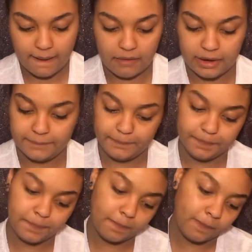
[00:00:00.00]
All right,
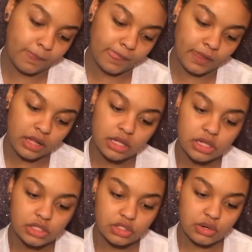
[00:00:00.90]

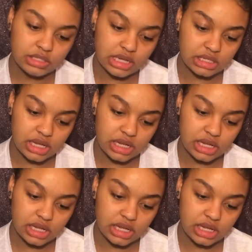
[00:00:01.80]
so it says